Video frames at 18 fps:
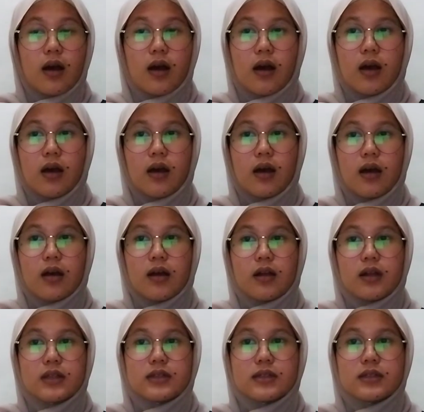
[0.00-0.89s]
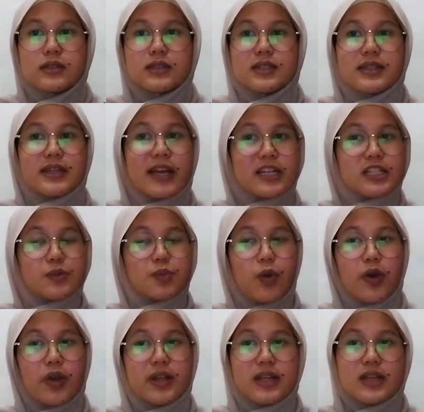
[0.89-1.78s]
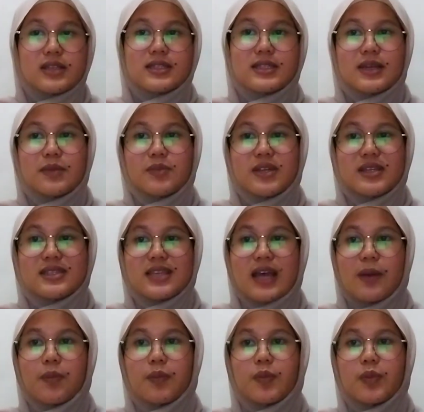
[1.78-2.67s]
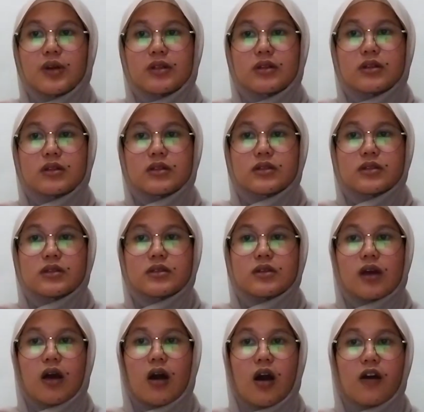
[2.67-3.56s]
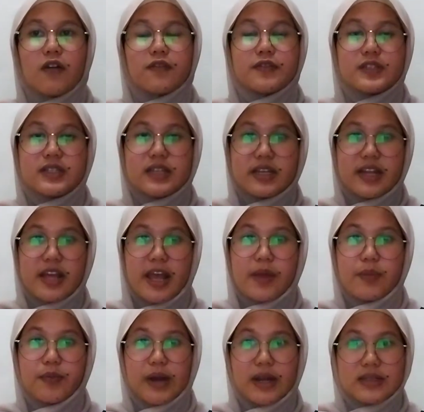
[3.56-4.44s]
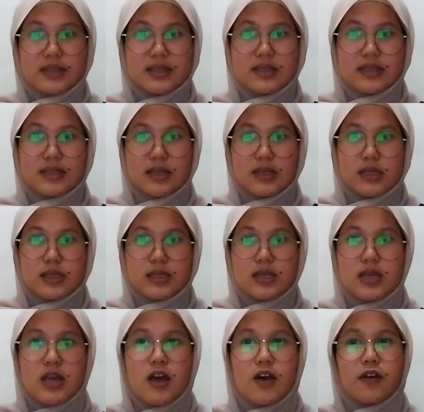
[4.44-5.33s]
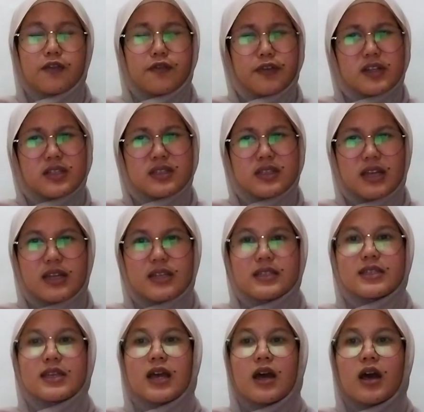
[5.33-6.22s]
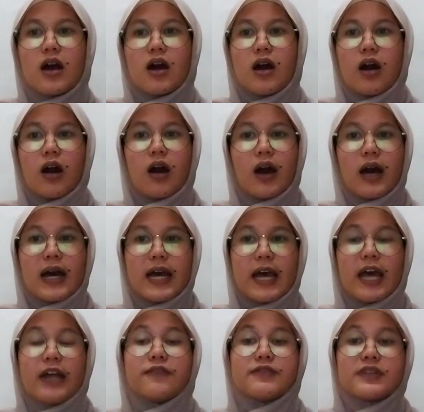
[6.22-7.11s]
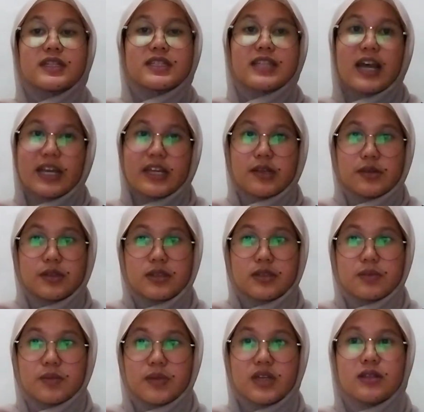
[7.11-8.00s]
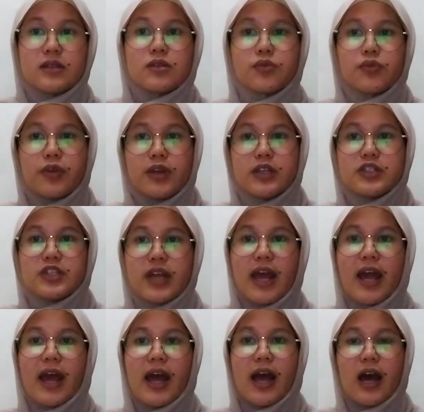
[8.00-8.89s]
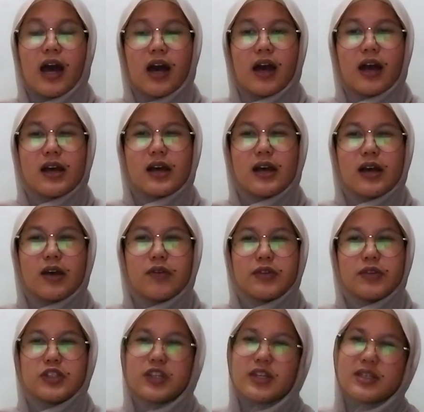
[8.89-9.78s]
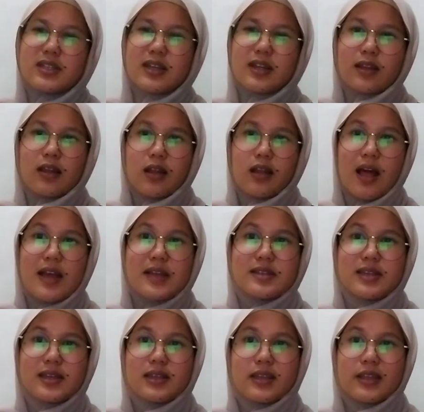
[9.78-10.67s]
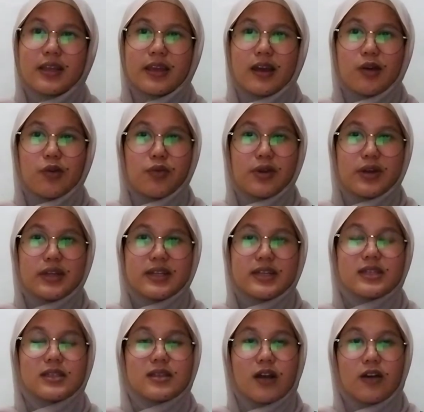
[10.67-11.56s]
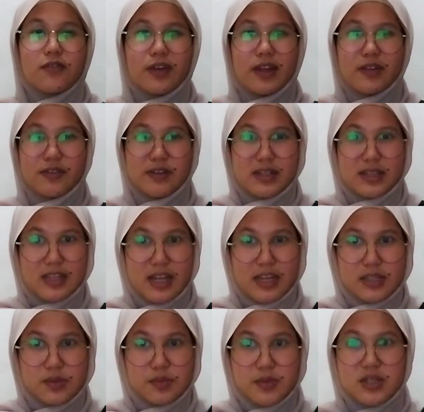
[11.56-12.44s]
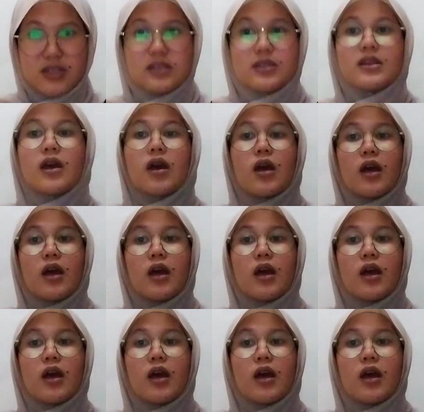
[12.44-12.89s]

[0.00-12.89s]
The next point is some examples of CDA practices. First is advertisement, which is analyzing the awareness of advertisement.